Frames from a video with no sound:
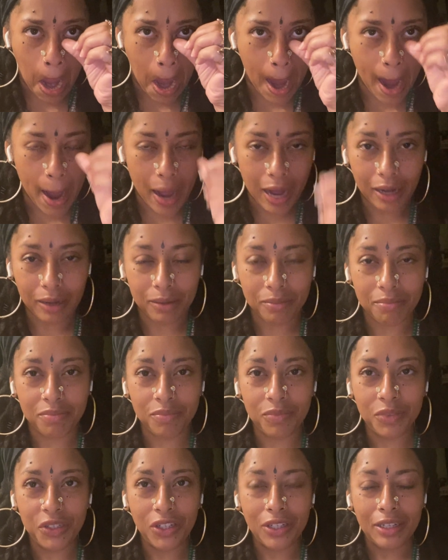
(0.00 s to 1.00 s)

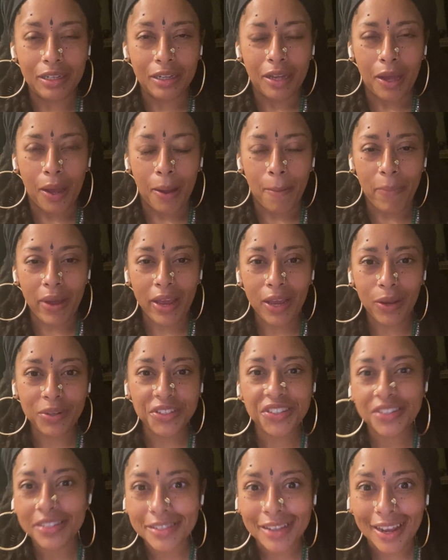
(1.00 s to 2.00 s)
But he was
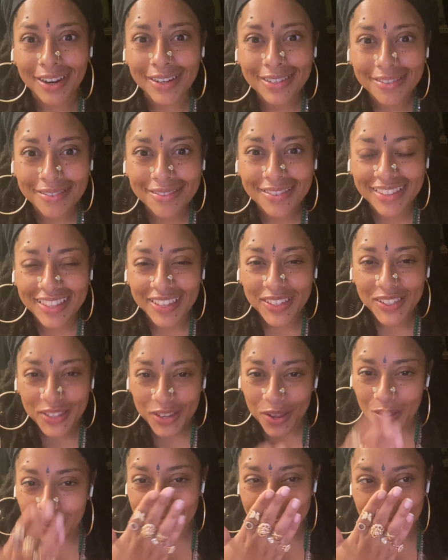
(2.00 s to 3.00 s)
just like this
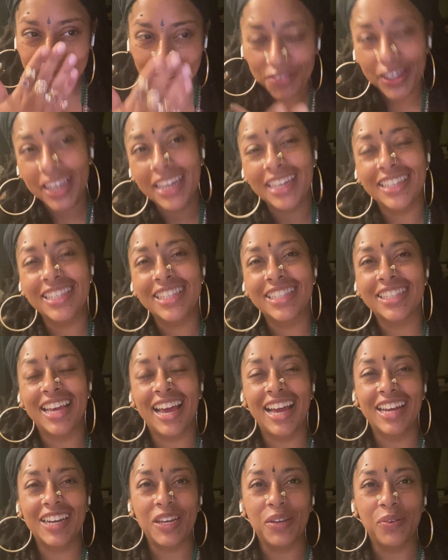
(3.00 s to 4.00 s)
close to my face,
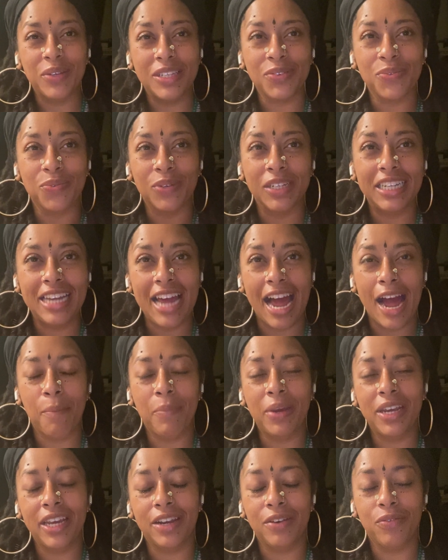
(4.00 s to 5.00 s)
and he was really
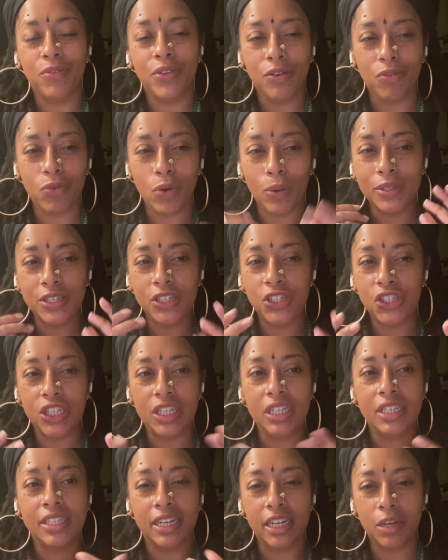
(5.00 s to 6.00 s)
happy, and the rosy
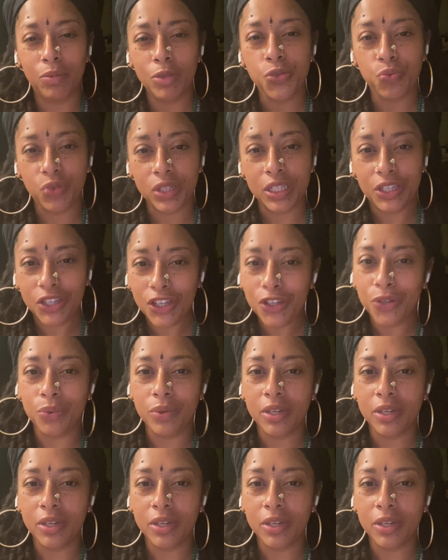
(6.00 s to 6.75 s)
cheeks, and it was really cute.